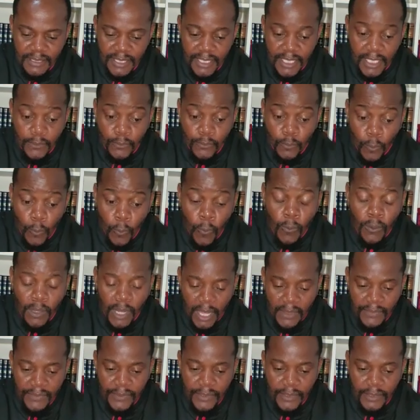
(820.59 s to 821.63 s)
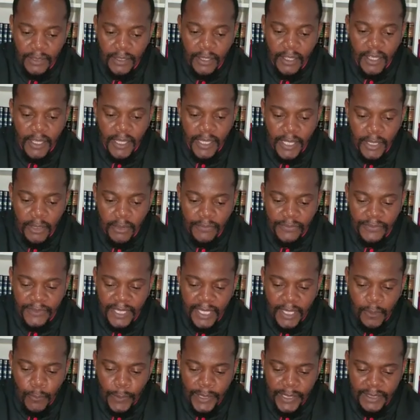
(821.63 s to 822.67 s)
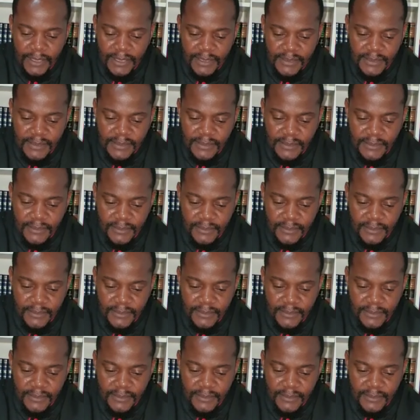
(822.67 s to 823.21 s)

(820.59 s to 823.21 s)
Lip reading: and all other healthcare workers.